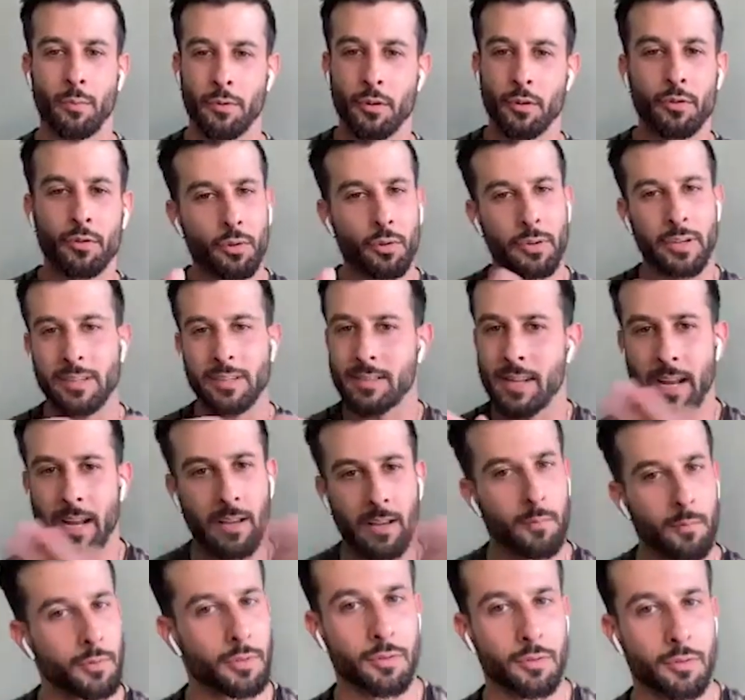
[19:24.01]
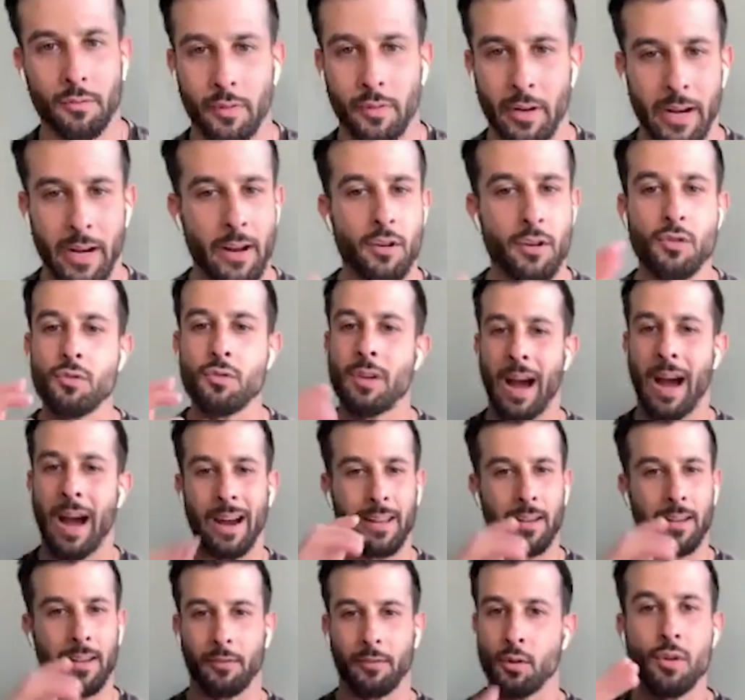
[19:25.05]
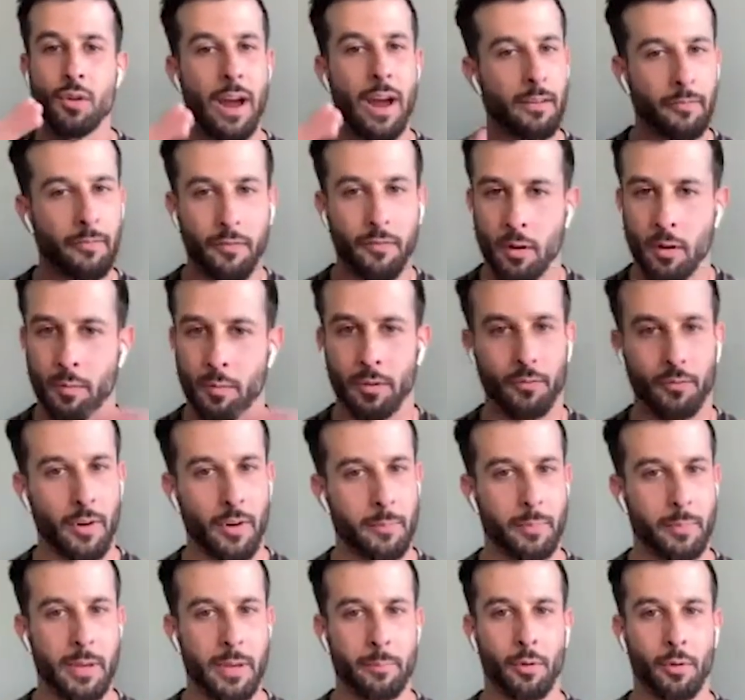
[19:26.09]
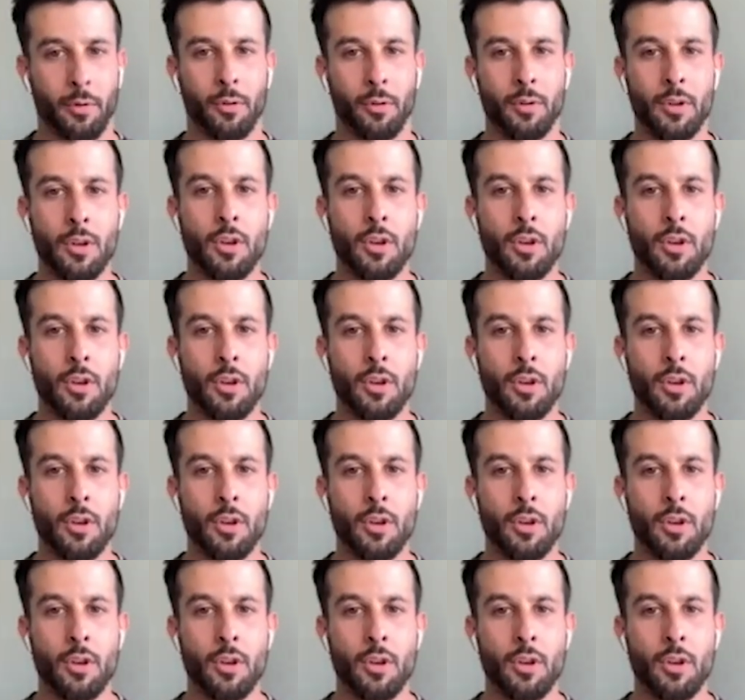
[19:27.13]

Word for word: They're doing exactly what they're doing right now. You gotta get, you gotta fuck with the right people.